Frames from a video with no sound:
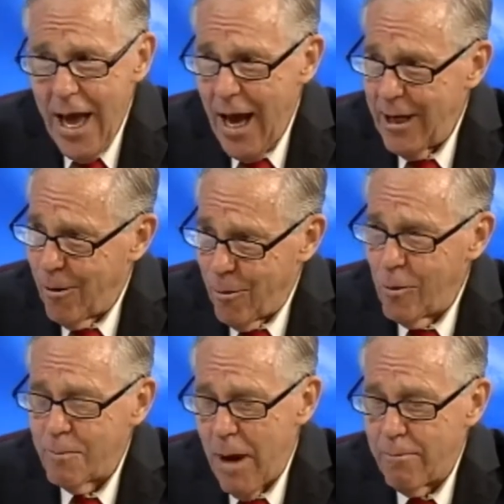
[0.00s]
And he
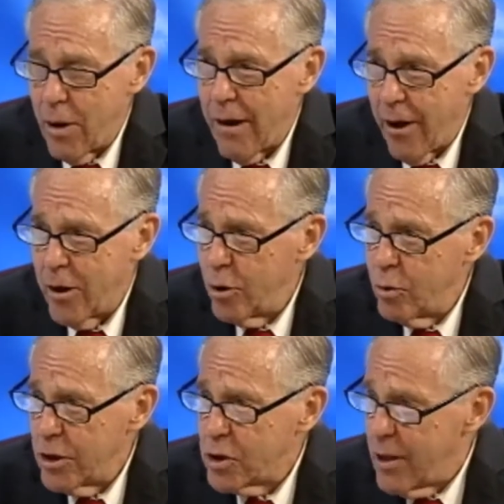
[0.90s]
called my brother, who
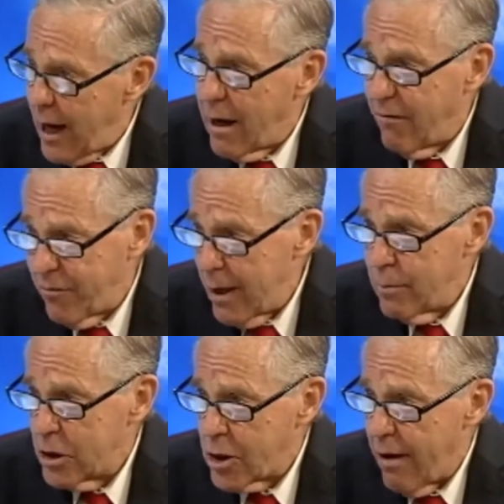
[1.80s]
was then a
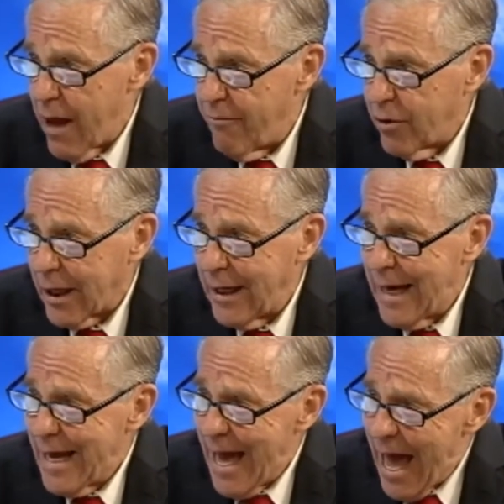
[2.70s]
famous South African
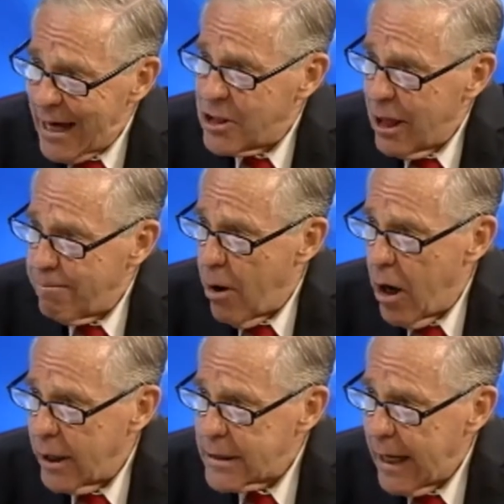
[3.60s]

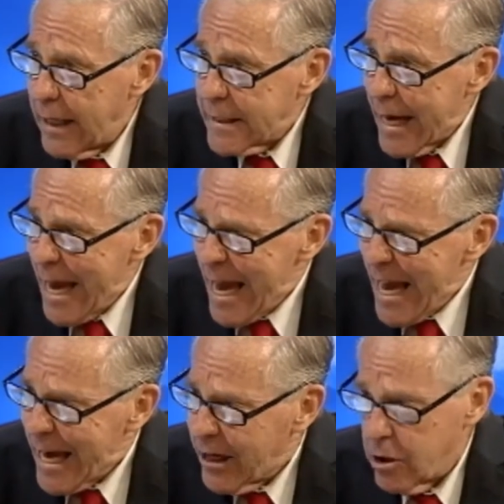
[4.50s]
anti-apartheid
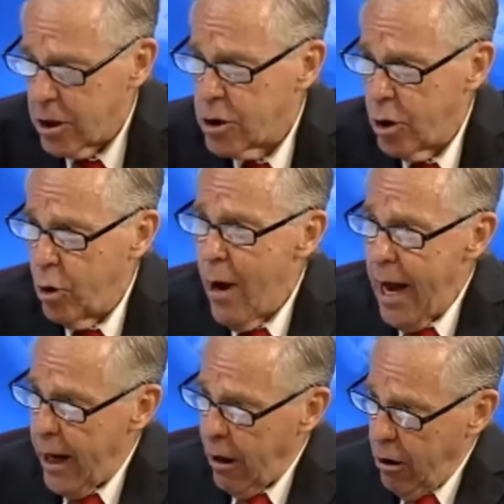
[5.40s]
editor too,
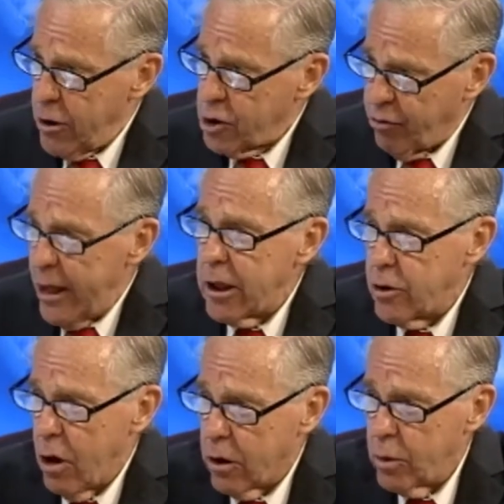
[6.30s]
and a close friend of
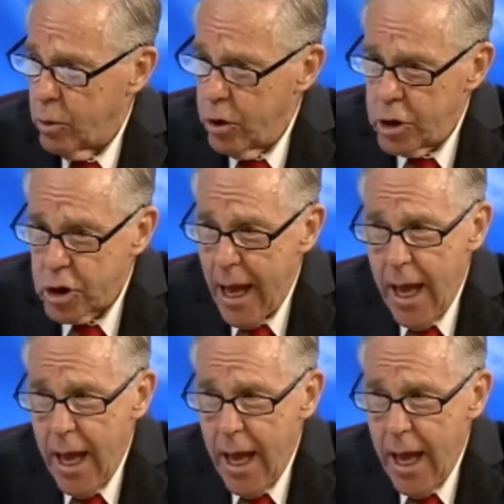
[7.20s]
Donald Woods.